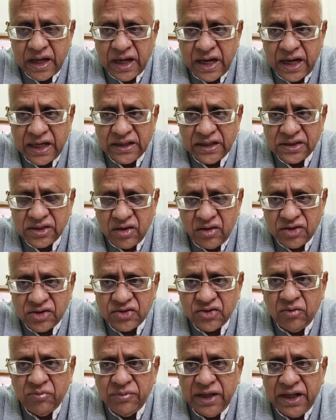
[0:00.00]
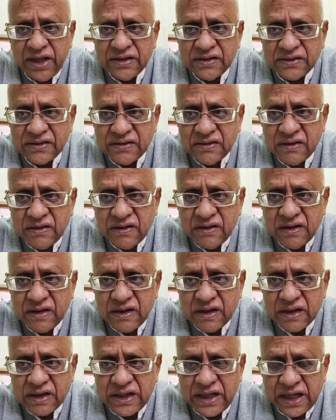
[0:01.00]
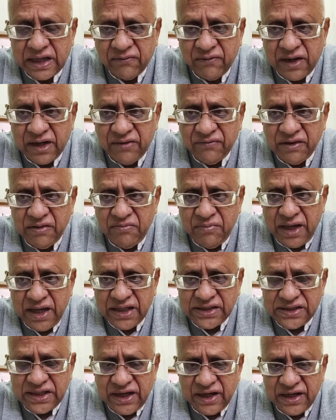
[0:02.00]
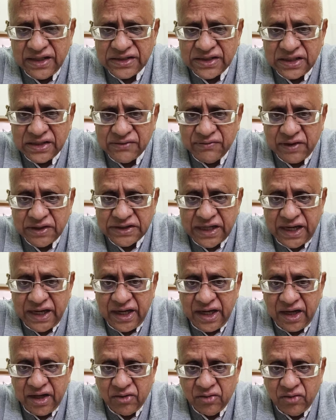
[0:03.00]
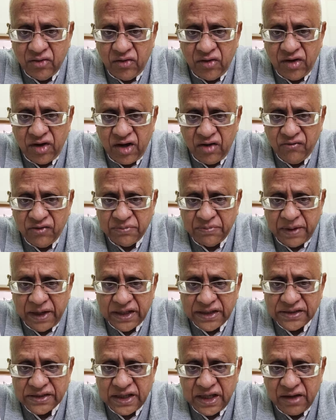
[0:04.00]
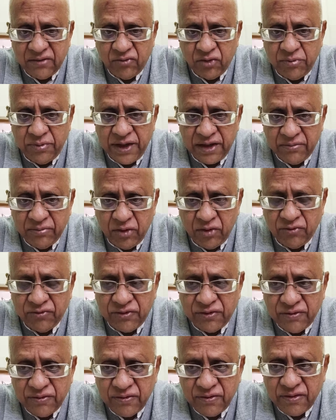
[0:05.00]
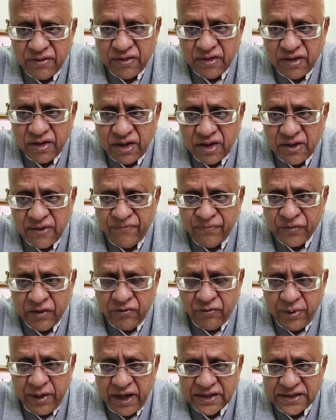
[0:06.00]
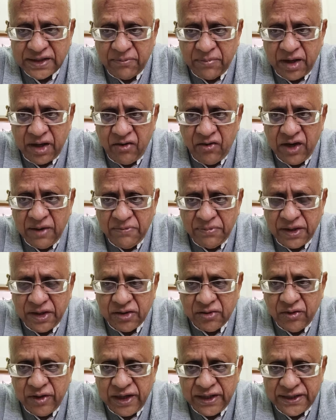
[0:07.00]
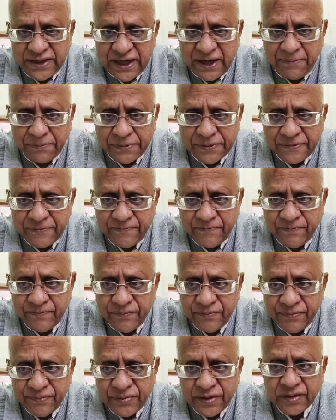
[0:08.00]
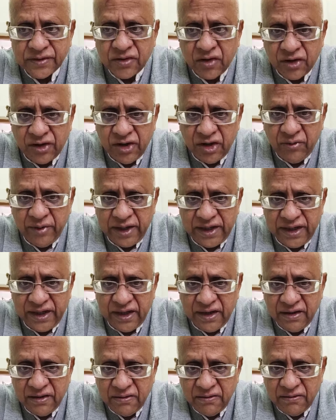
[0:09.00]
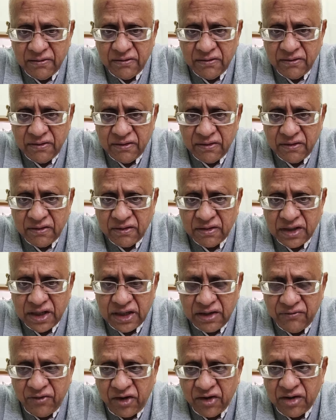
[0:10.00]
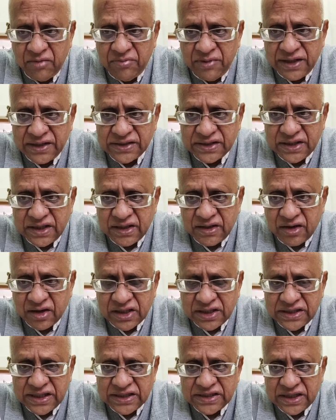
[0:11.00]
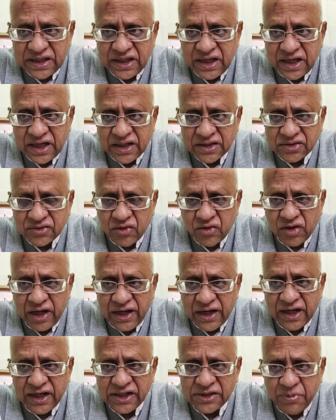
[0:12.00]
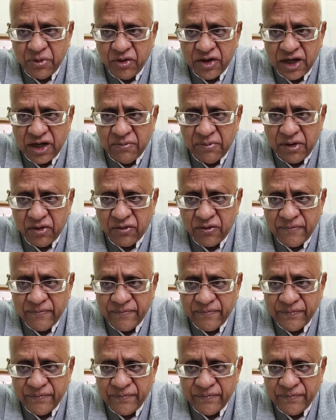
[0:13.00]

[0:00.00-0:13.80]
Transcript: And this also means that one of the major reasons for China to go along with Pakistan would be removed if we are somehow able to interrupt this contiguity that the Foreign Minister Dr. Jaishankar has so clearly spoken about.